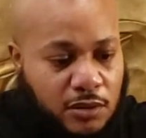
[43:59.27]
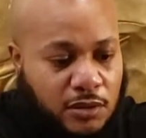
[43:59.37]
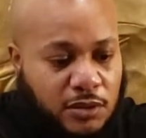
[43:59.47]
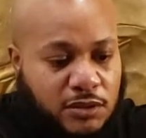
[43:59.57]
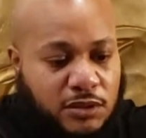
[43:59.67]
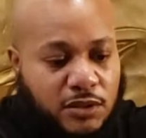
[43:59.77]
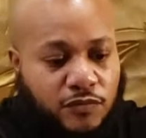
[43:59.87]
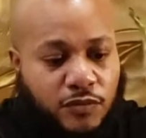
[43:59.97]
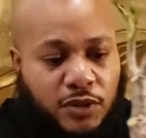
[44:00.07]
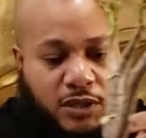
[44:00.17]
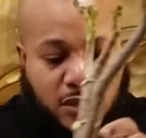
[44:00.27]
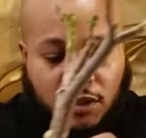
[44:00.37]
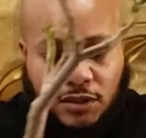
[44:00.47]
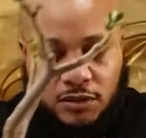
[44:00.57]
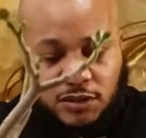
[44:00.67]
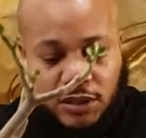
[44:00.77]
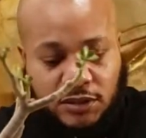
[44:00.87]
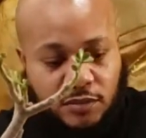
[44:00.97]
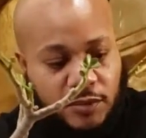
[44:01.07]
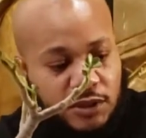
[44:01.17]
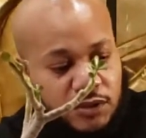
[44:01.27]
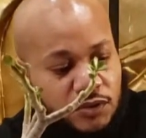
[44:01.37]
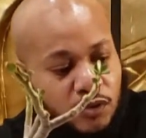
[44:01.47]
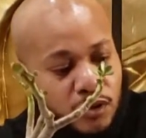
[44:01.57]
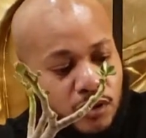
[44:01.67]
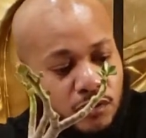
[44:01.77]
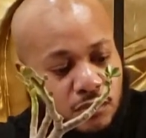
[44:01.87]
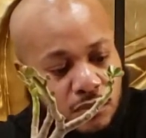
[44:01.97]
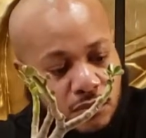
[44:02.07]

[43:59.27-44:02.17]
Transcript: let's see if we can take some of this soil,